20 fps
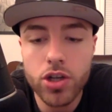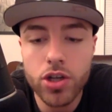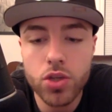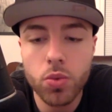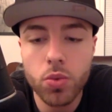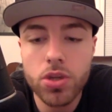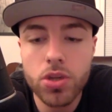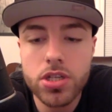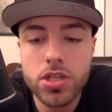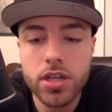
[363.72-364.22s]
So
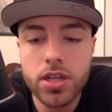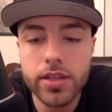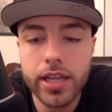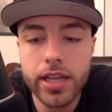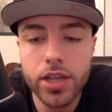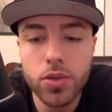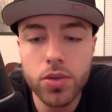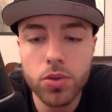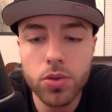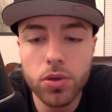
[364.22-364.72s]
what's something that
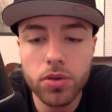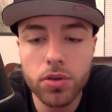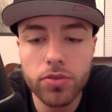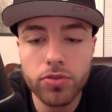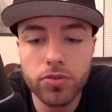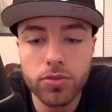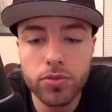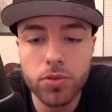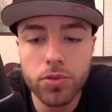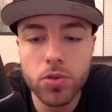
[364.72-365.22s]
you learned
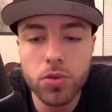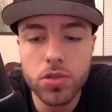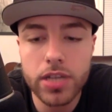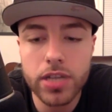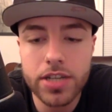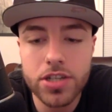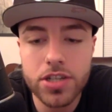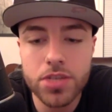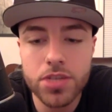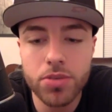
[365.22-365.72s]
from those
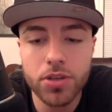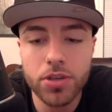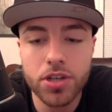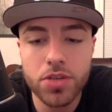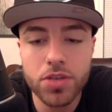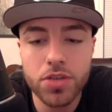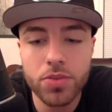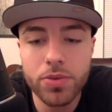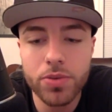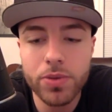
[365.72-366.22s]
lessons?
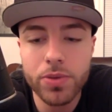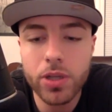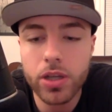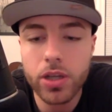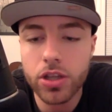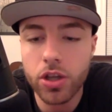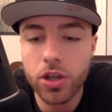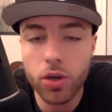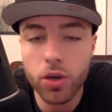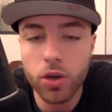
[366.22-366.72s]
Because when we look
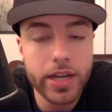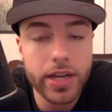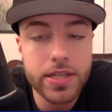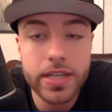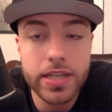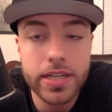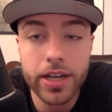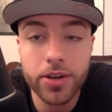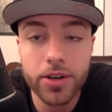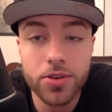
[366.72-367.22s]
at the great
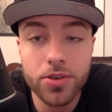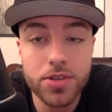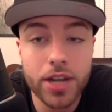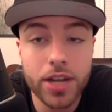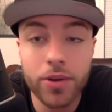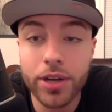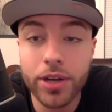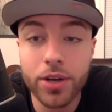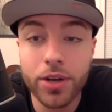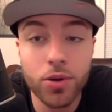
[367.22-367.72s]
singers, I
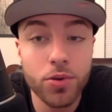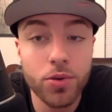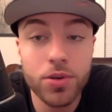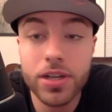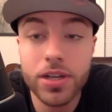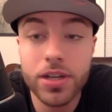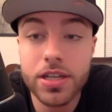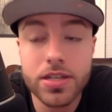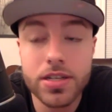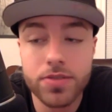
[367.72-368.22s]
don't care who it
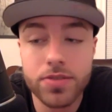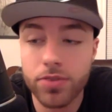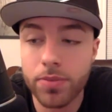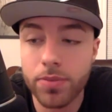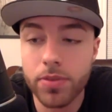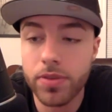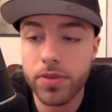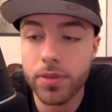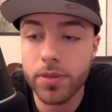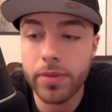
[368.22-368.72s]
is,
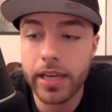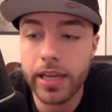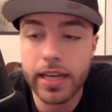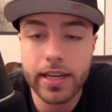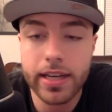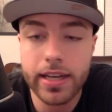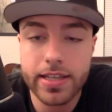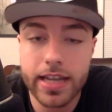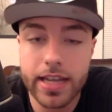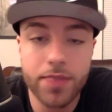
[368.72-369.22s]
from the
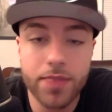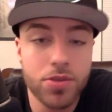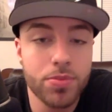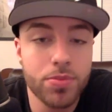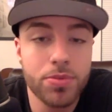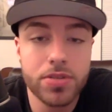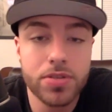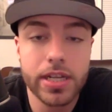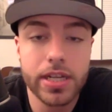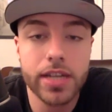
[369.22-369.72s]
beginning of time, some
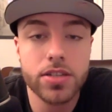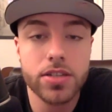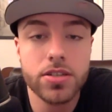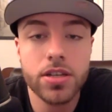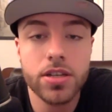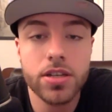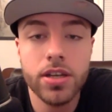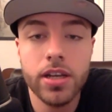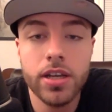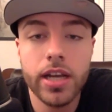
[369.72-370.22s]
people say it's
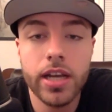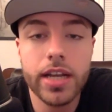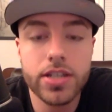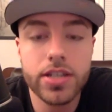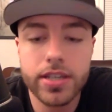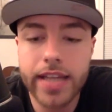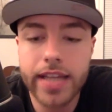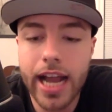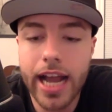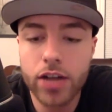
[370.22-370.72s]
a
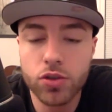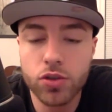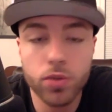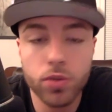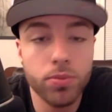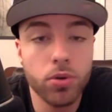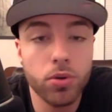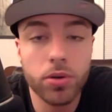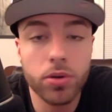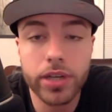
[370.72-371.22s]
natural
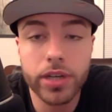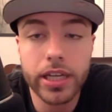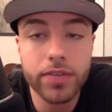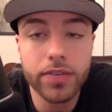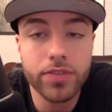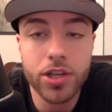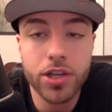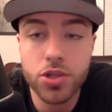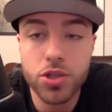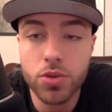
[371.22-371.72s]
born gift
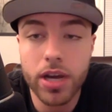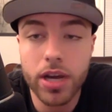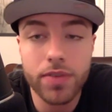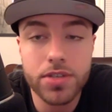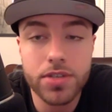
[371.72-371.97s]
that you have.